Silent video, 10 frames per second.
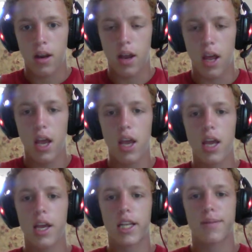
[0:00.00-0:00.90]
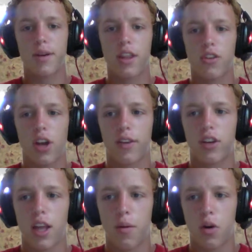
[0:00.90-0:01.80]
Hey, it's me, the
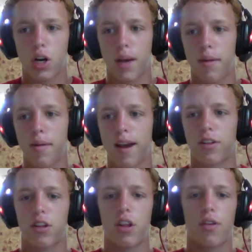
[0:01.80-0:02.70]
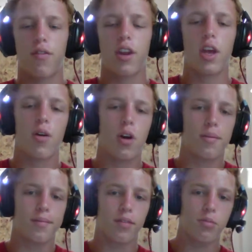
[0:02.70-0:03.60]
JFC Network, coming back with another video.
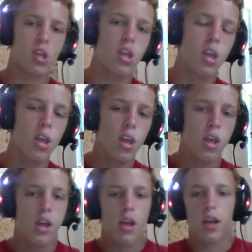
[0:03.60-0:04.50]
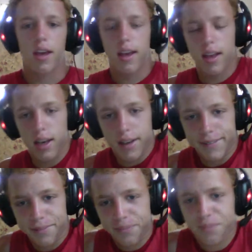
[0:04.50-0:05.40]
And
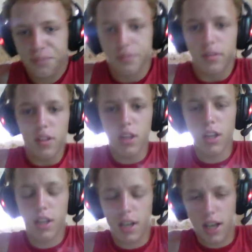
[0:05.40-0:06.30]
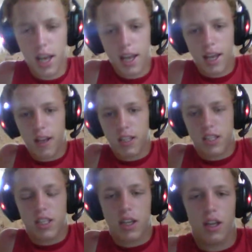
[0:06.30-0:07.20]
today
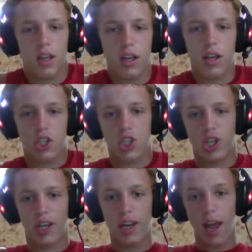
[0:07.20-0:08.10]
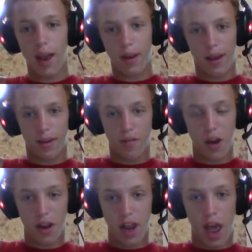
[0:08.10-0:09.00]
is an interesting day and a
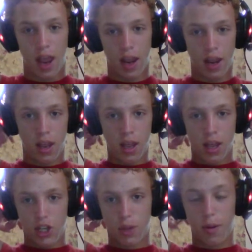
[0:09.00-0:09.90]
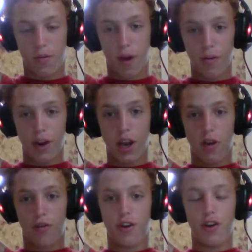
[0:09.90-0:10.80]
fun day. It should be a fun
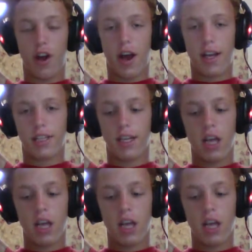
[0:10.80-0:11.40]
video for you guys.